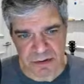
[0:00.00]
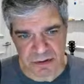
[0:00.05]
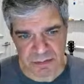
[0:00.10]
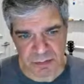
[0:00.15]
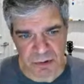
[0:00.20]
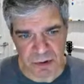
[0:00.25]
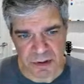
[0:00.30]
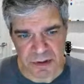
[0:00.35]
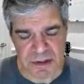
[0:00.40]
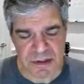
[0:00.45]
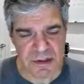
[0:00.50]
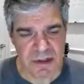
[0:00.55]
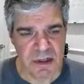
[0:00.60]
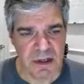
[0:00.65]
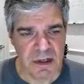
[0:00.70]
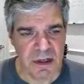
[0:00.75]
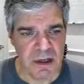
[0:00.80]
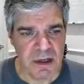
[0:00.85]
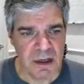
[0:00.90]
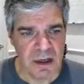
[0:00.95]
supports,
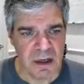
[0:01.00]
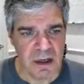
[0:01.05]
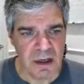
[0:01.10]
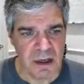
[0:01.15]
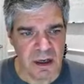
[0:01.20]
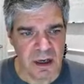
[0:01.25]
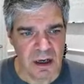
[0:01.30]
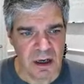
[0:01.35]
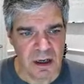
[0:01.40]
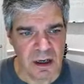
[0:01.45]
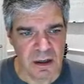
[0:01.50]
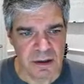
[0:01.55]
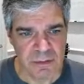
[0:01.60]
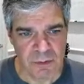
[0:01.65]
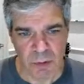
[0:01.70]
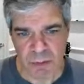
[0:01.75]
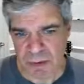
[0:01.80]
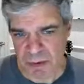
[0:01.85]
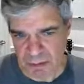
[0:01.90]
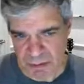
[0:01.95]
you
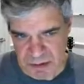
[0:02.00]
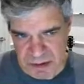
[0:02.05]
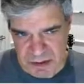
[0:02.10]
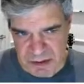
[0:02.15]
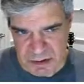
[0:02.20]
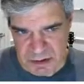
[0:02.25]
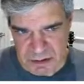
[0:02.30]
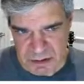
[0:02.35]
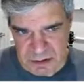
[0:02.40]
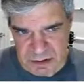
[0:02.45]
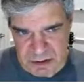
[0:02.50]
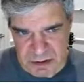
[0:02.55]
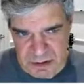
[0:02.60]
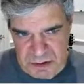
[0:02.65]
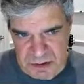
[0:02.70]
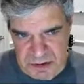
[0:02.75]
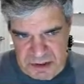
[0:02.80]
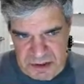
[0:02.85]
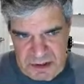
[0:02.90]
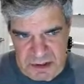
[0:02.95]
won't be able to
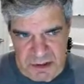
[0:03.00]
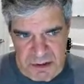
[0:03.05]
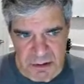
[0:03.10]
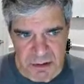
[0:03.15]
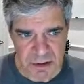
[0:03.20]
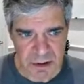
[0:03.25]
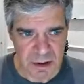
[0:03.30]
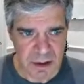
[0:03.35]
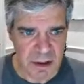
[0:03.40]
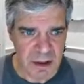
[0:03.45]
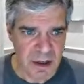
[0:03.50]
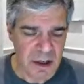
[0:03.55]
use it here.